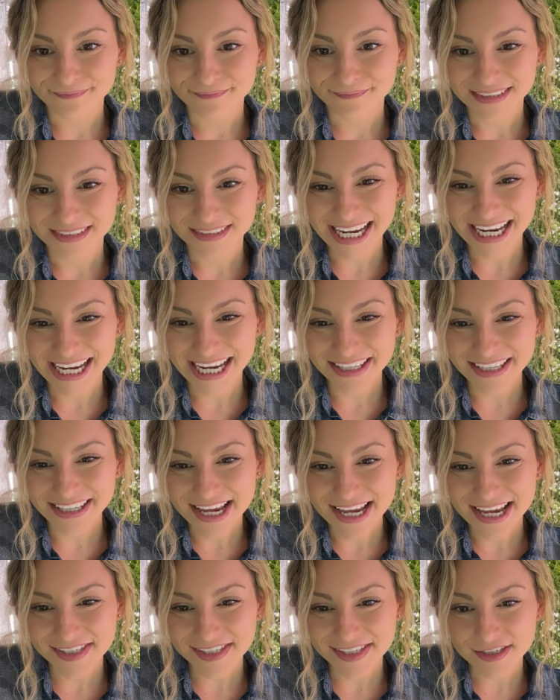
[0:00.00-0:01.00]
Hey
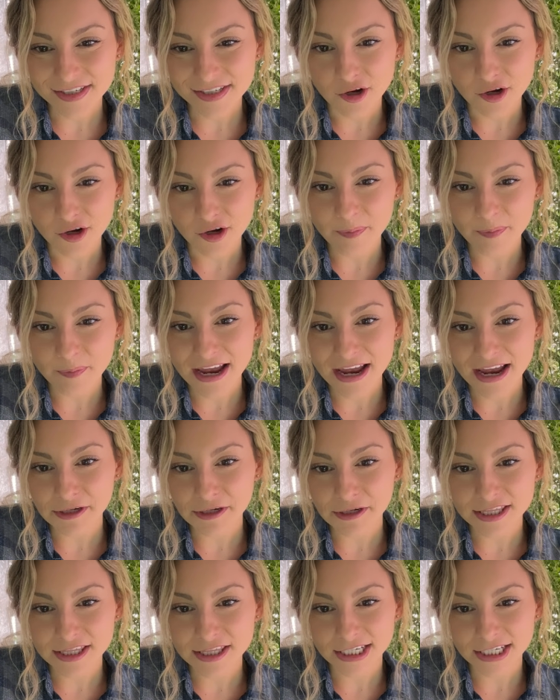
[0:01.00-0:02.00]
Les, hope
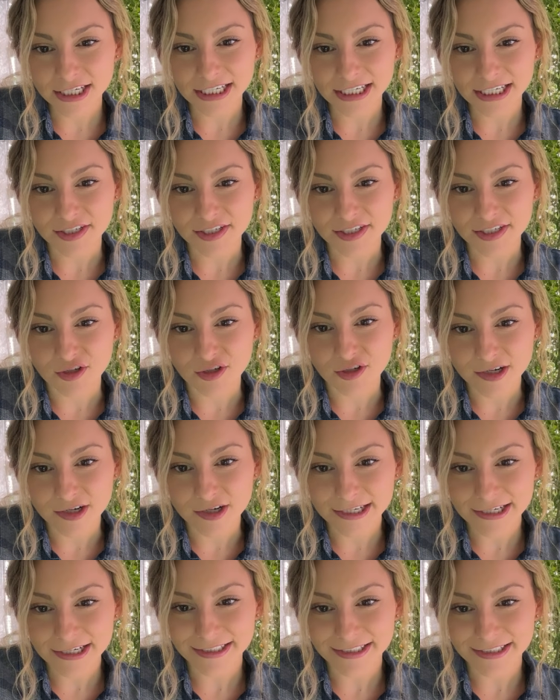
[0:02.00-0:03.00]
everything is
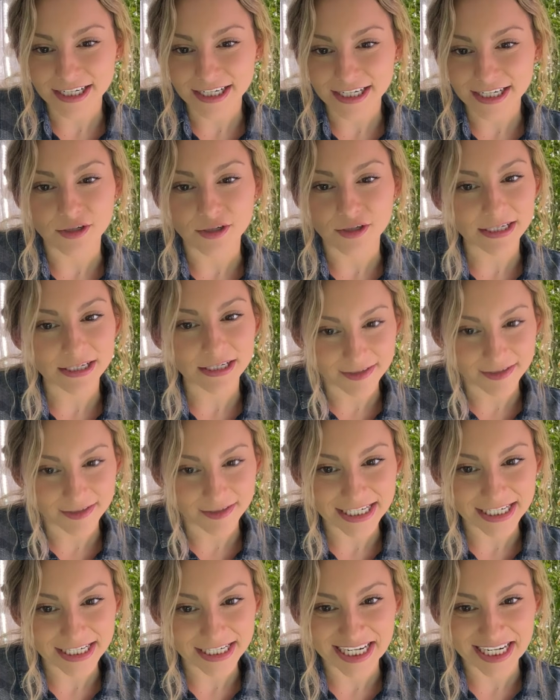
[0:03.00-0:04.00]
good and you can
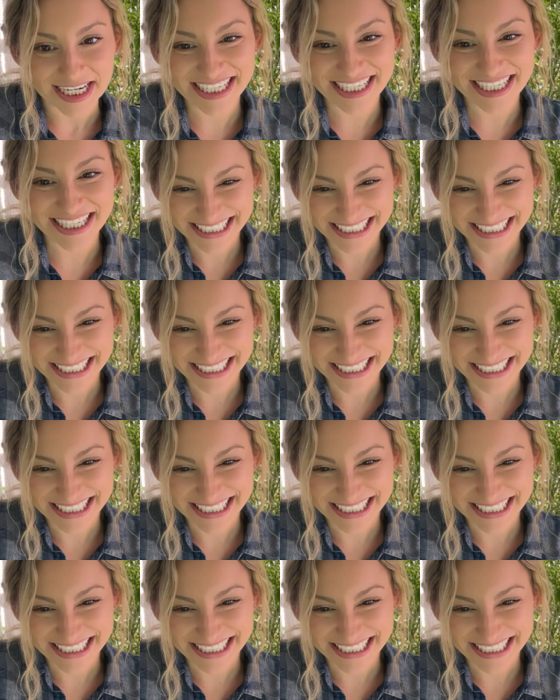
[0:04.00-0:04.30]
see.